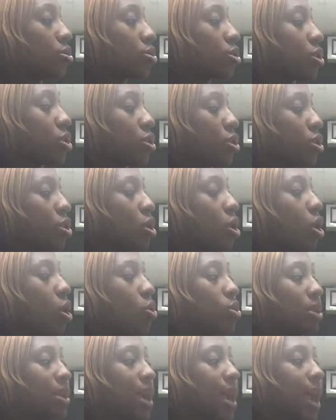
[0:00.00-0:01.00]
cure
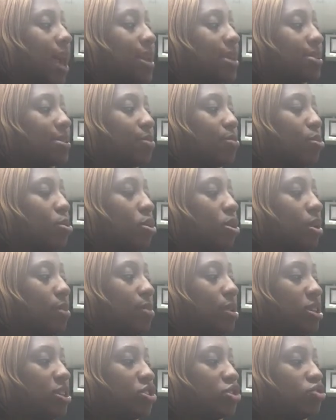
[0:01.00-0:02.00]
only added to poor
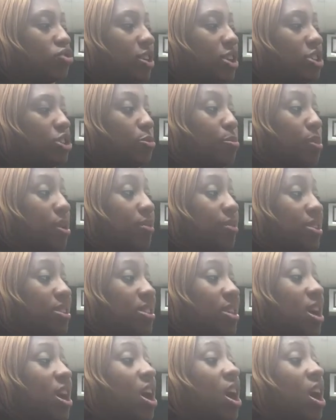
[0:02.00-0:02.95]
Camilla's strange appearance